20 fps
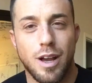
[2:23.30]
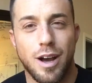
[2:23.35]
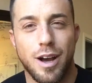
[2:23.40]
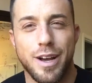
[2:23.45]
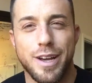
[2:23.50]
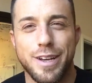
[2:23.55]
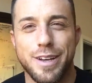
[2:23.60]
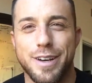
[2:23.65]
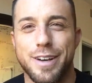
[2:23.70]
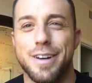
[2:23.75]

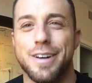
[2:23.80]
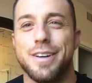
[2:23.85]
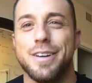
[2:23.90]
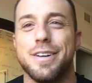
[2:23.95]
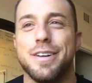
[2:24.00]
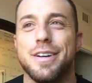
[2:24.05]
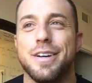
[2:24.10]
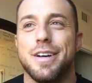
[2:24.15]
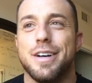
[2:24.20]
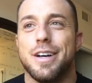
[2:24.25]
I
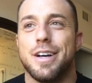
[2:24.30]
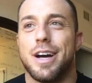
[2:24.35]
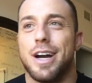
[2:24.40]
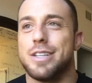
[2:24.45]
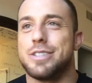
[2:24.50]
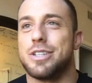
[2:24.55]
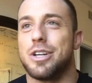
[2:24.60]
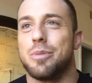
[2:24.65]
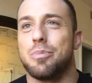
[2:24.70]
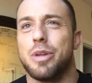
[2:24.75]

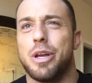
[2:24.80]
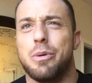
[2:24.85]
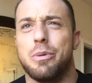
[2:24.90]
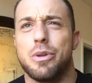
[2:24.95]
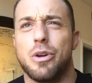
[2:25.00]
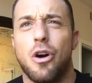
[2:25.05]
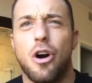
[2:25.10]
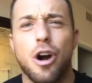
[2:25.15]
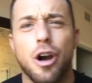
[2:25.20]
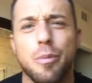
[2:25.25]
started playing
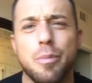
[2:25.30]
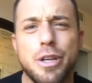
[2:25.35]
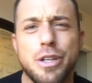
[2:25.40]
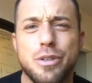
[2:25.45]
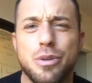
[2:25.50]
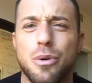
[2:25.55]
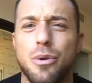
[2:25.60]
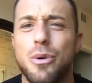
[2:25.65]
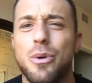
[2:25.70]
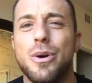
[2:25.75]
with army
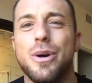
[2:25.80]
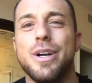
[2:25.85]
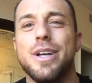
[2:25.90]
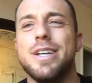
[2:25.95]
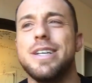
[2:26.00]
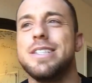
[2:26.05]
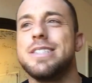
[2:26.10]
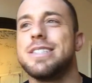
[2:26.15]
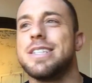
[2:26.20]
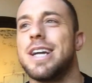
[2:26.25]

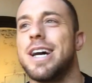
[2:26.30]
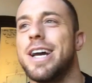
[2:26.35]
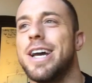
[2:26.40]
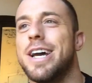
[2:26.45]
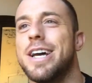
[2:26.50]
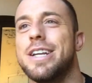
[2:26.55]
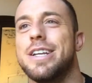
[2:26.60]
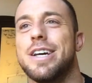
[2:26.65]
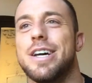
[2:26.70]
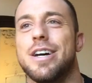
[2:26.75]
toys, and I
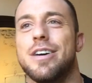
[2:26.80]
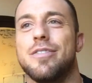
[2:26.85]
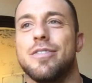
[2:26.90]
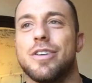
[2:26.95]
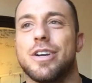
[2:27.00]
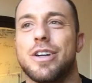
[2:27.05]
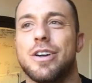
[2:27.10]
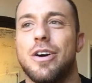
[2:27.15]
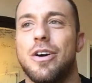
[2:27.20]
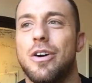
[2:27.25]
had to have
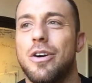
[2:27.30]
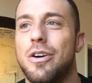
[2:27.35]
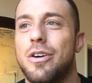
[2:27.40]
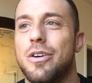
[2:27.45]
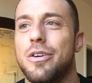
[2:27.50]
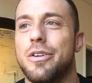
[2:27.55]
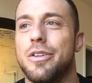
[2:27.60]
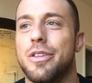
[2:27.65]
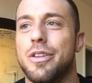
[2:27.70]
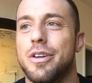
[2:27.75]
like
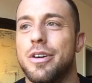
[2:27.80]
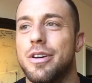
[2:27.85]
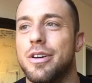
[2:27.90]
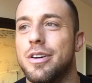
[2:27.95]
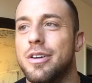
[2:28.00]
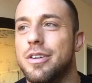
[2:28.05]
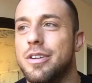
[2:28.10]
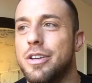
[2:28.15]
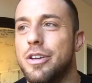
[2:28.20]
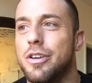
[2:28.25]
all
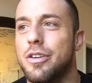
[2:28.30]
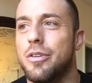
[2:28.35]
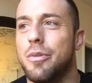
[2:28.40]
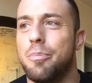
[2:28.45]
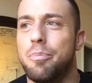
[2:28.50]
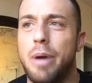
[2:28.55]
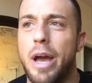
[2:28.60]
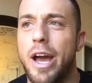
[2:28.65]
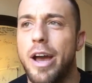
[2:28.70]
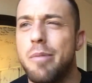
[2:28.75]
the,
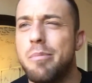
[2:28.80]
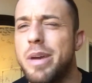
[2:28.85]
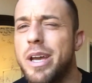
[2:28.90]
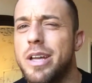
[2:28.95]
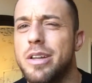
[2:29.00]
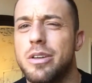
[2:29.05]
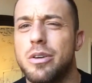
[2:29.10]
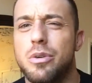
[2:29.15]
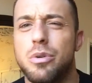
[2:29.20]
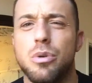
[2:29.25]

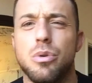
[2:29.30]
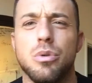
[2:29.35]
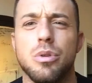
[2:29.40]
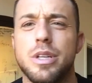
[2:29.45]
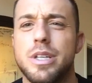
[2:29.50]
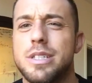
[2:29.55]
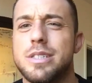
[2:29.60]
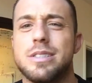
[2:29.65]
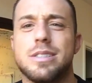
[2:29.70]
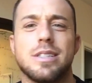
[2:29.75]
Batman, the
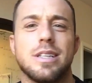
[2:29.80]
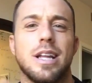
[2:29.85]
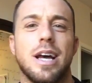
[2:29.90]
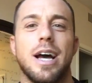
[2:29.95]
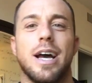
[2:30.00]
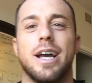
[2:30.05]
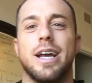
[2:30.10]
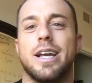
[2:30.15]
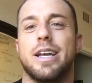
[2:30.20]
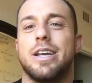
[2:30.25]
coolest,
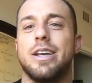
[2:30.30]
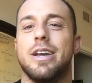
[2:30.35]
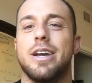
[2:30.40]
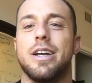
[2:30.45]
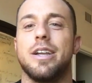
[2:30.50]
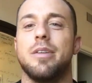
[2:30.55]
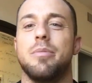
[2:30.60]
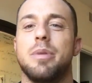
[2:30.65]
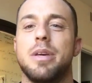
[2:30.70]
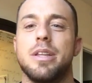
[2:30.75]
like you
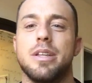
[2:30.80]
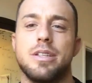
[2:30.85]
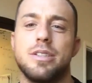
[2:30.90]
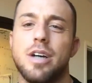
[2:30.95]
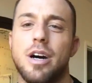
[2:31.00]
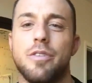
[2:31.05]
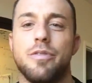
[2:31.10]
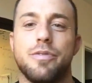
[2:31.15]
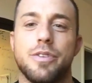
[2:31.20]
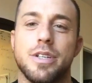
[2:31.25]
had to be the
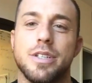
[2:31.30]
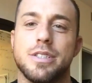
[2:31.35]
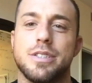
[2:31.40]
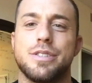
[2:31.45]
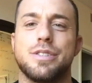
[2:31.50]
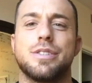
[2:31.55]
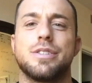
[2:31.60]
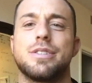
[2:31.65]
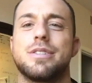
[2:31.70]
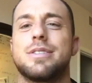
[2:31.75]

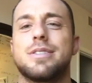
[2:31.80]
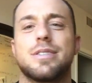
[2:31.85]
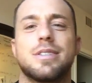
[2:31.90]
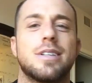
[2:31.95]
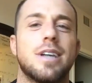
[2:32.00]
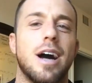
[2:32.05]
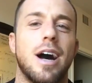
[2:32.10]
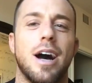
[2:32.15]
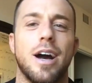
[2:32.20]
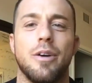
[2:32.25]
toughest
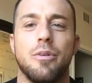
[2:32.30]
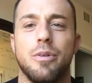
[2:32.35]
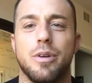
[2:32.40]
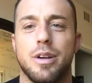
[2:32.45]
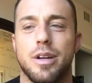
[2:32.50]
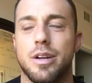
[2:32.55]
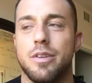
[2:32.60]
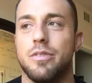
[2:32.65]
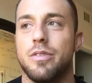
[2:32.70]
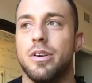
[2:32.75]
guy,
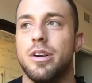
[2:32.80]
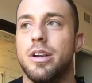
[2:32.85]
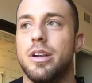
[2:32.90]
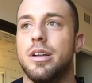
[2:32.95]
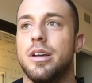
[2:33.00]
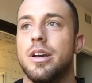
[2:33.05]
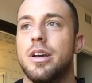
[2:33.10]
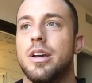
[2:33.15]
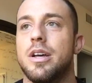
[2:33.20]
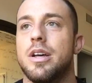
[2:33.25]
whatever. And